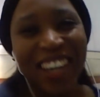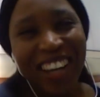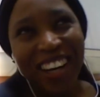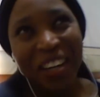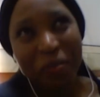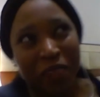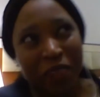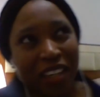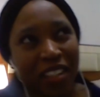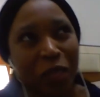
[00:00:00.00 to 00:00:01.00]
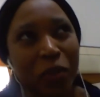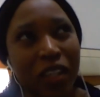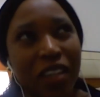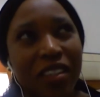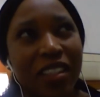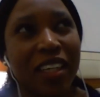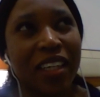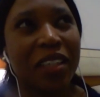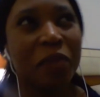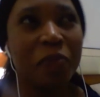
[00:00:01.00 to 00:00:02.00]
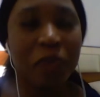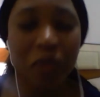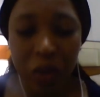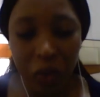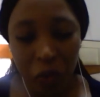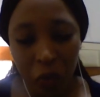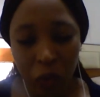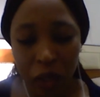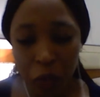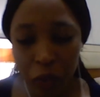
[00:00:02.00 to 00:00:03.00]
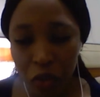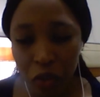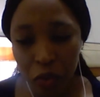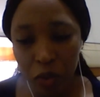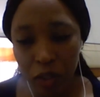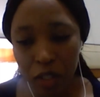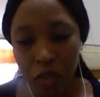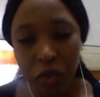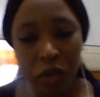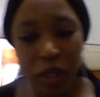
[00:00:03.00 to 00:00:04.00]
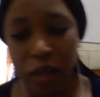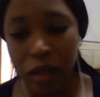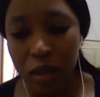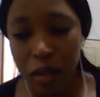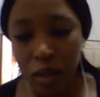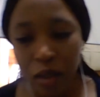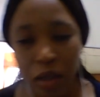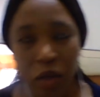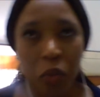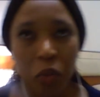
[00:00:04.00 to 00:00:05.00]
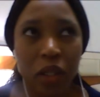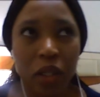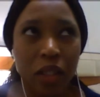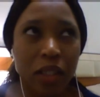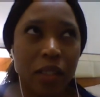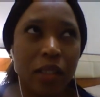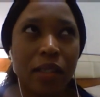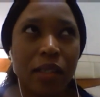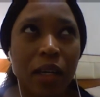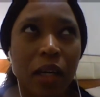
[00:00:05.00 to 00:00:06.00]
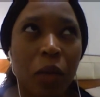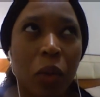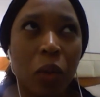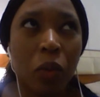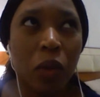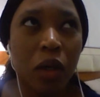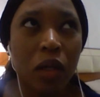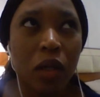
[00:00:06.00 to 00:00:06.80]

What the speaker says: A typical day, what we do in Kurayat, we start our work